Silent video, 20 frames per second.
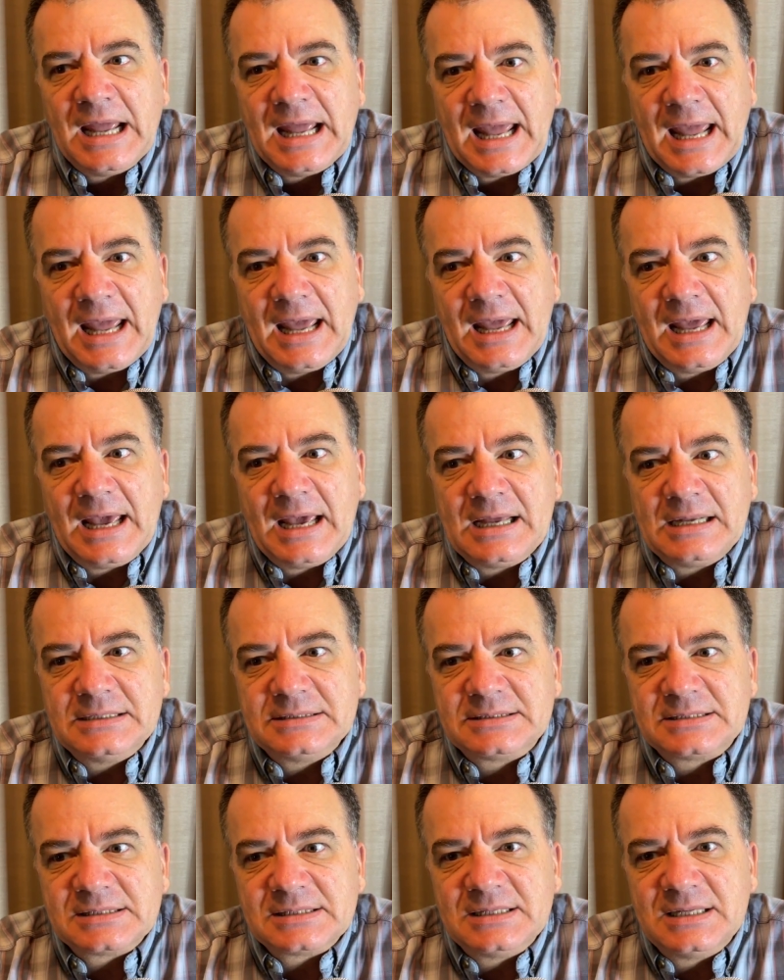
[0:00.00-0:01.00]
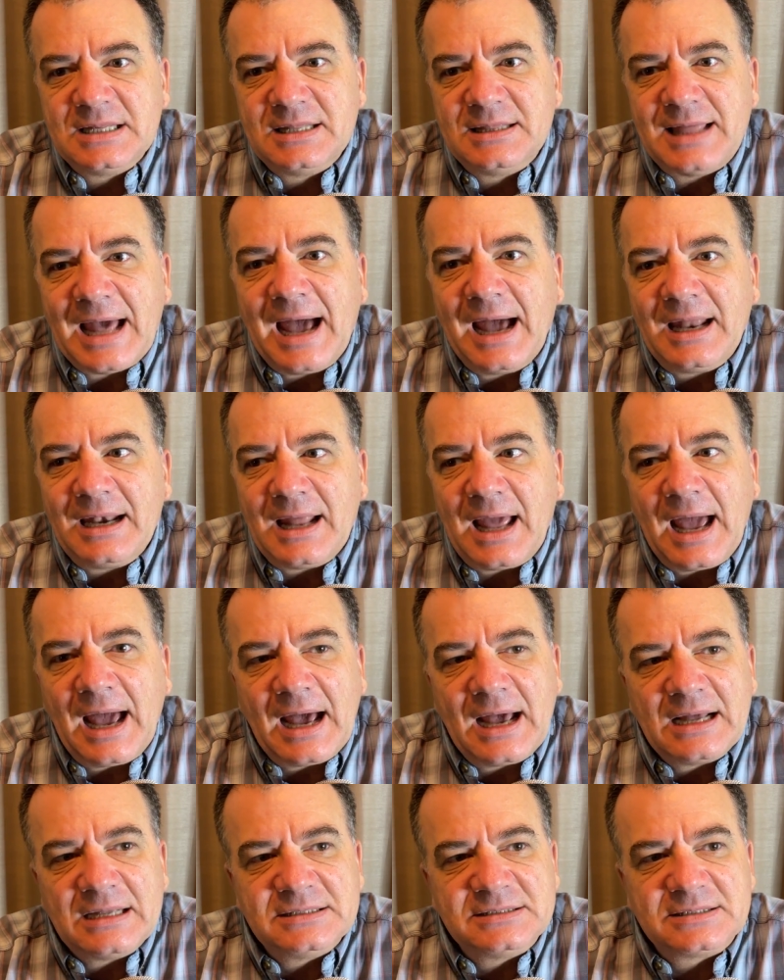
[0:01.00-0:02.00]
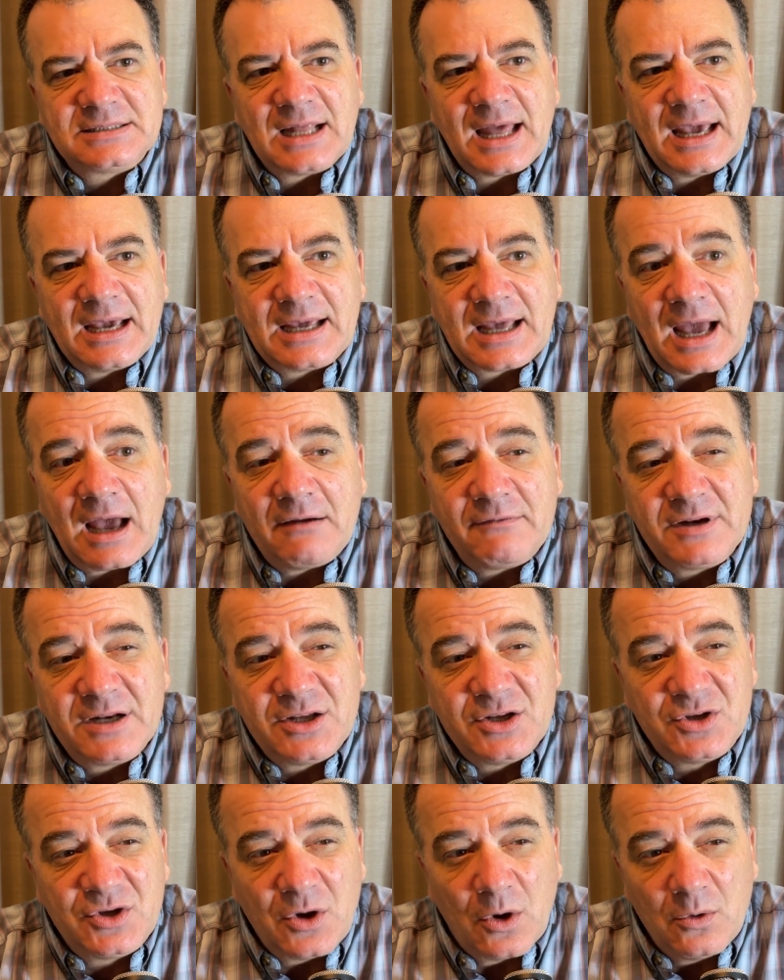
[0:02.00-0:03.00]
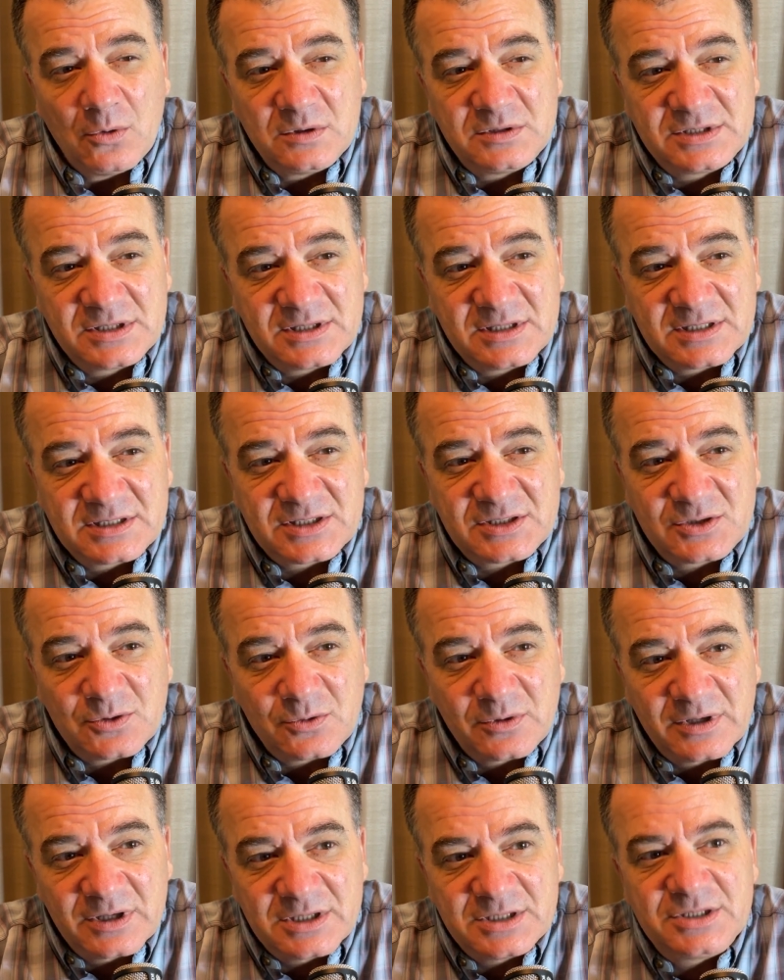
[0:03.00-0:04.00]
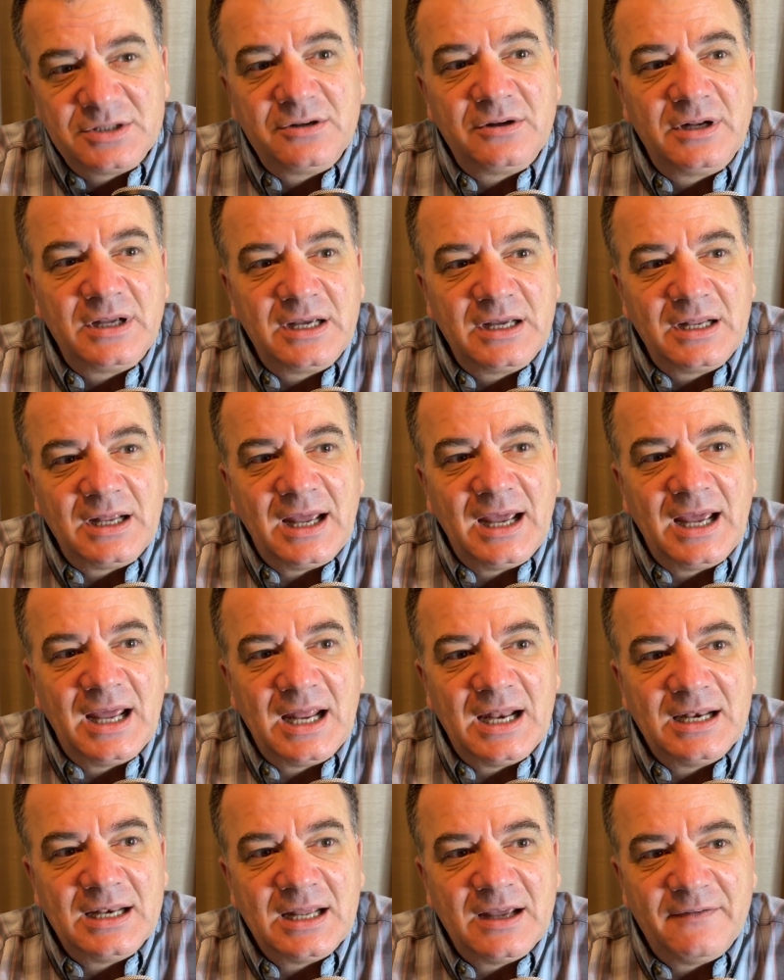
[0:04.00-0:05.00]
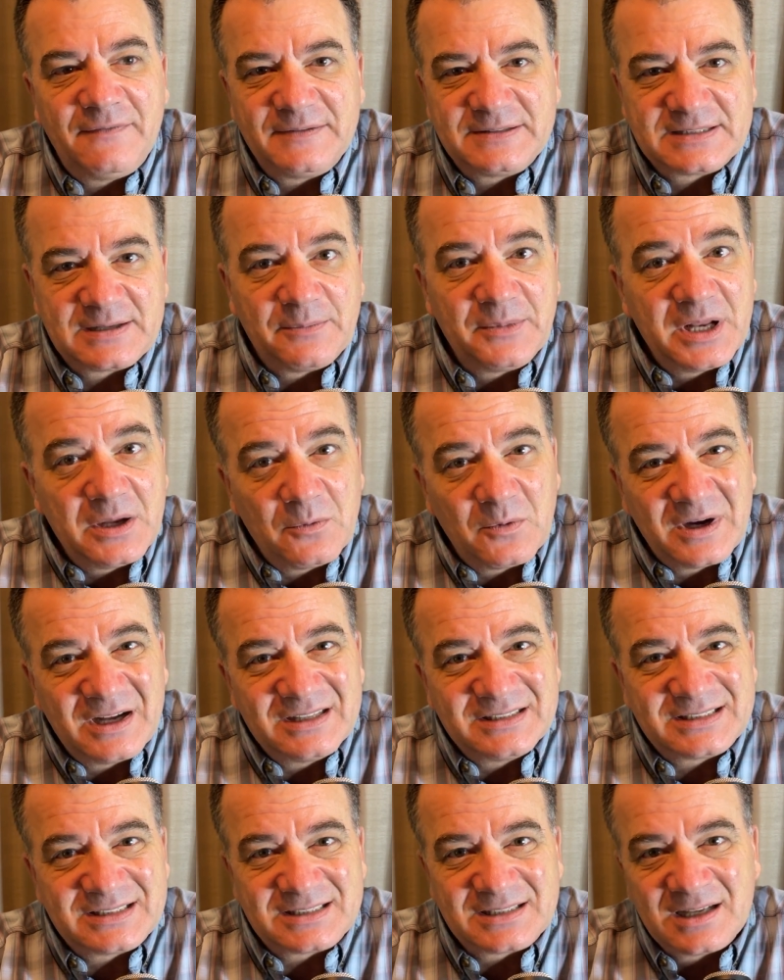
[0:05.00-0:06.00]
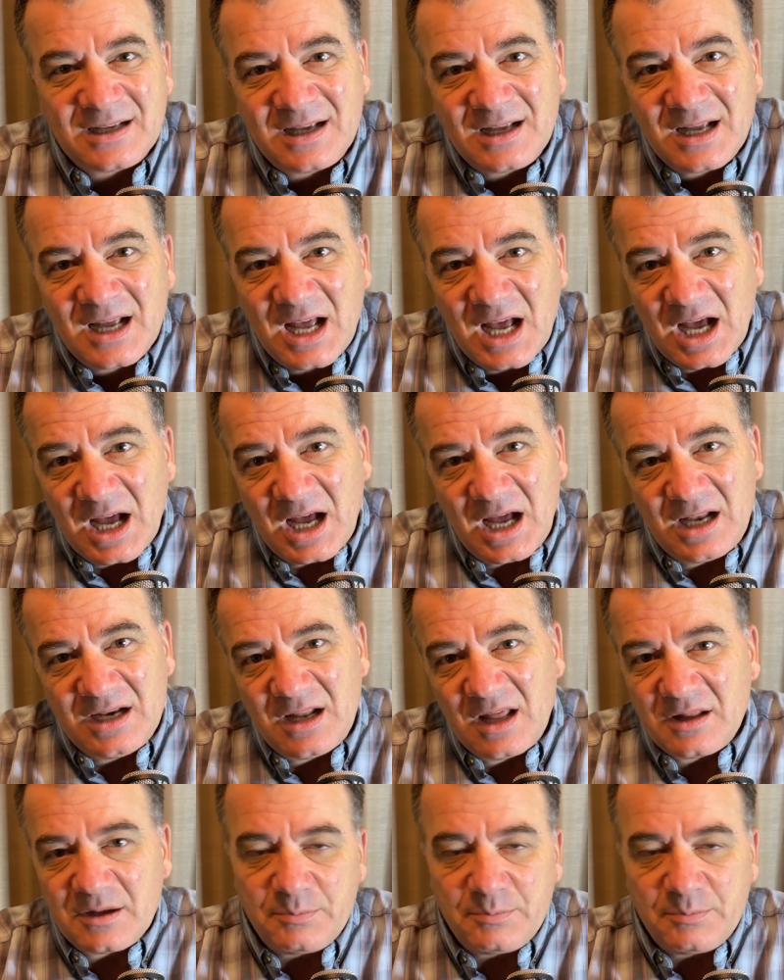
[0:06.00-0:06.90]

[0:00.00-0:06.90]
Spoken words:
And that adds like having to go to the storage unit. And if somebody wants another